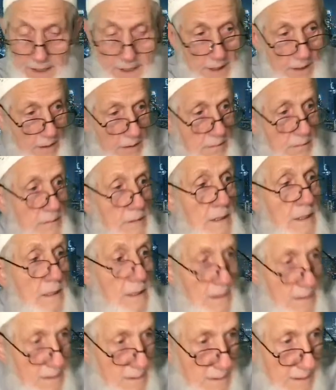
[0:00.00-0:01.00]
over here.
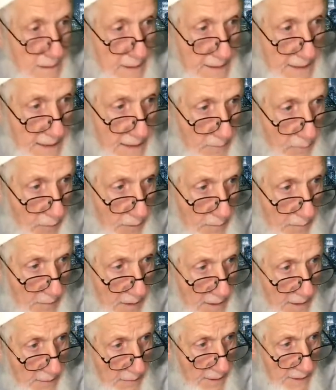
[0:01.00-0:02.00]
Got
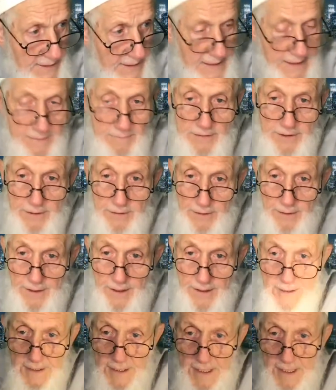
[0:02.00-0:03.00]
one here I didn't even
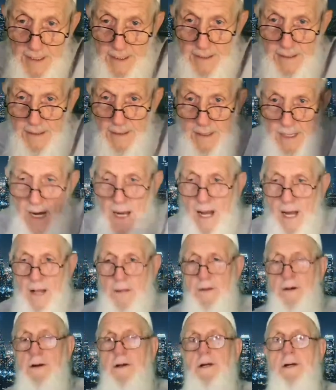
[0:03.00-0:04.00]
turn on yet.
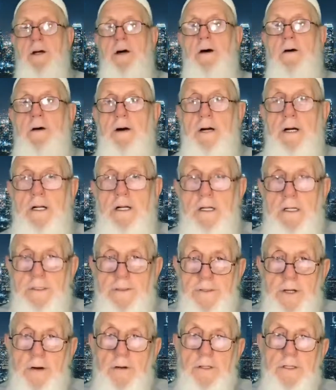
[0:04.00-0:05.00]
Yeah, there you go.
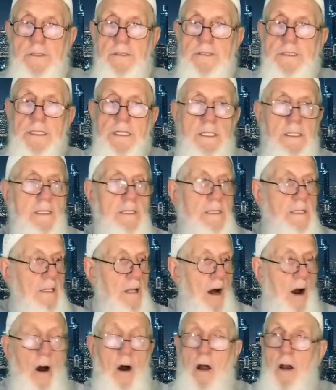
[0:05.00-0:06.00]
So you
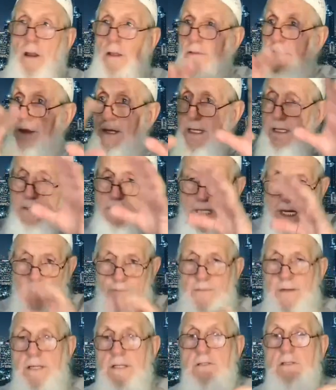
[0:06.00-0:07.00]
see all of
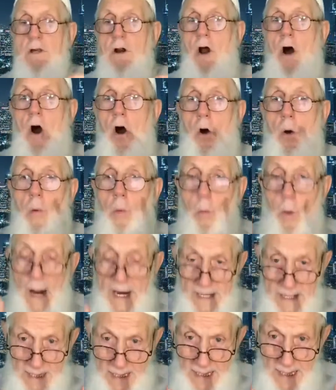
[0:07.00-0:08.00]
these, and these are
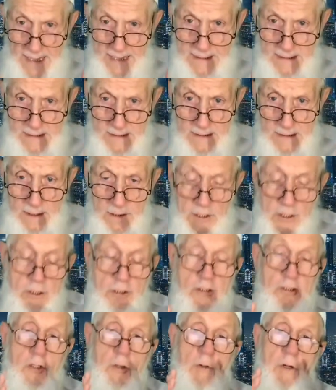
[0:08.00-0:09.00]
all white lights.
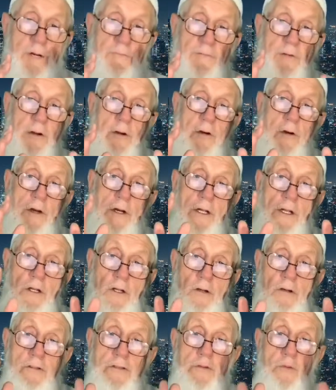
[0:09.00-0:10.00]
So if you're
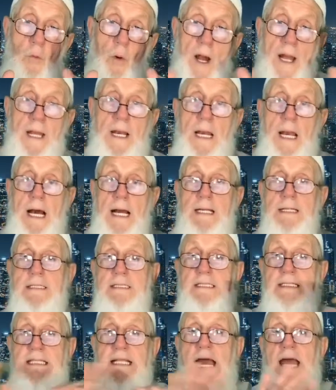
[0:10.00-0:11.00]
going to use white
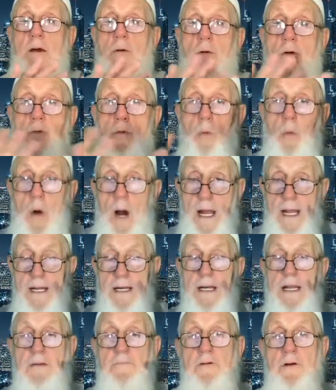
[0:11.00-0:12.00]
light, stay with
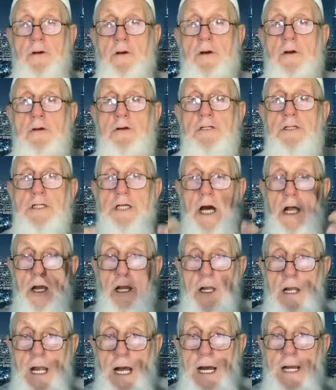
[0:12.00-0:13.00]
white. If you use
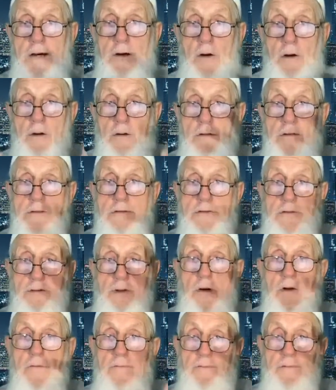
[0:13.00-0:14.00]
yellow light or
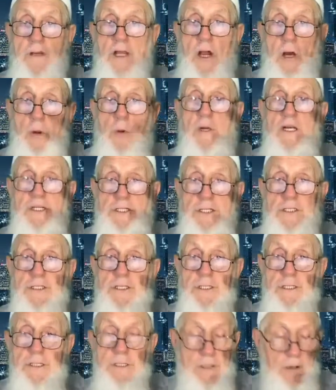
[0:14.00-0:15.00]
sort of
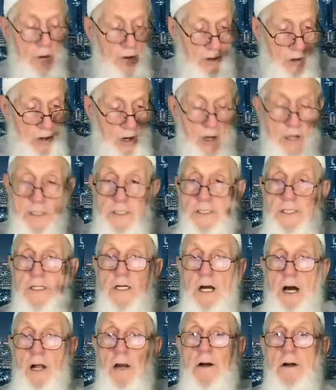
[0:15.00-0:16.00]
yellowish or
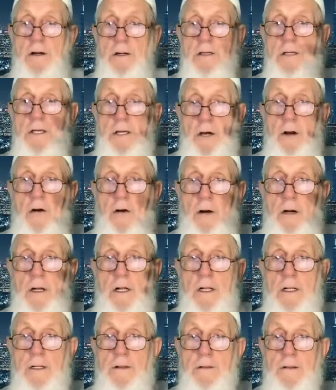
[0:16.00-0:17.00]
orange color,
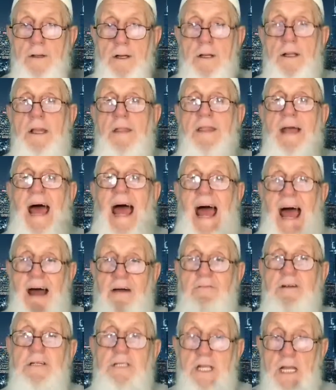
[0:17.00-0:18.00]
the
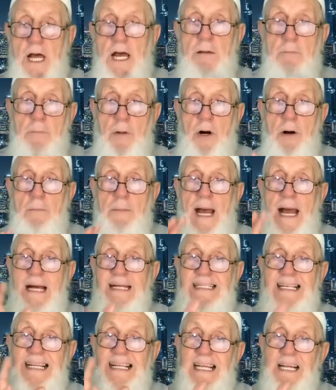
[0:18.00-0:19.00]
average light
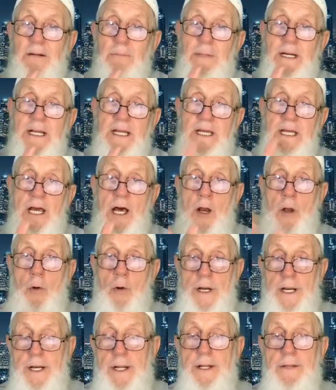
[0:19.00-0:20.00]
bulb has a little bit of
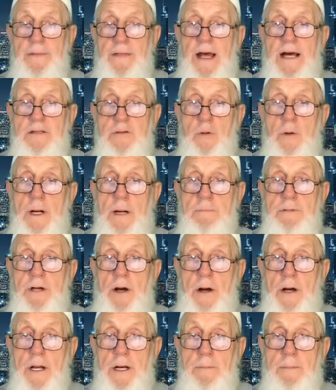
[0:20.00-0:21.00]
yellow in it. That's what
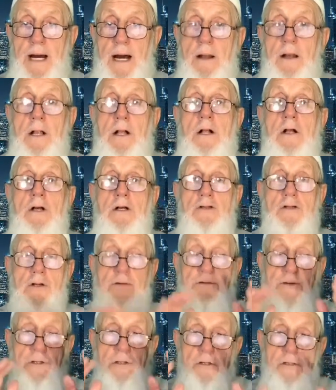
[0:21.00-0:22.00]
I'm talking about.
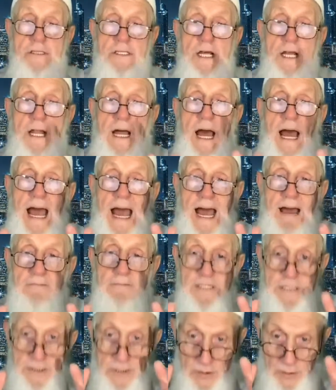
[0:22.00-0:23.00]
So if you use the
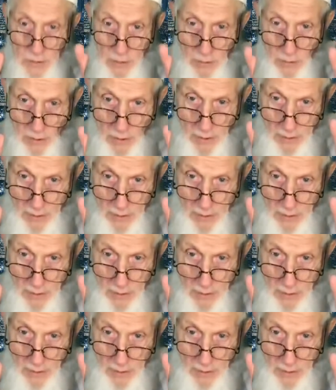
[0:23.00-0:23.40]
average